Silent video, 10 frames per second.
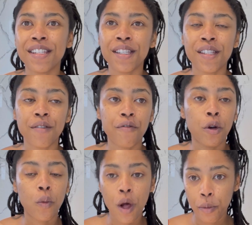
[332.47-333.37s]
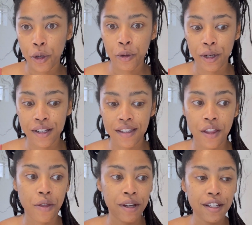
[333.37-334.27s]
is for wellpreneurs. The
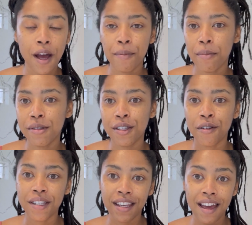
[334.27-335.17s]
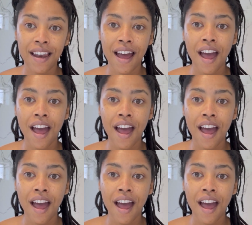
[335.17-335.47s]
3 top episodes, again,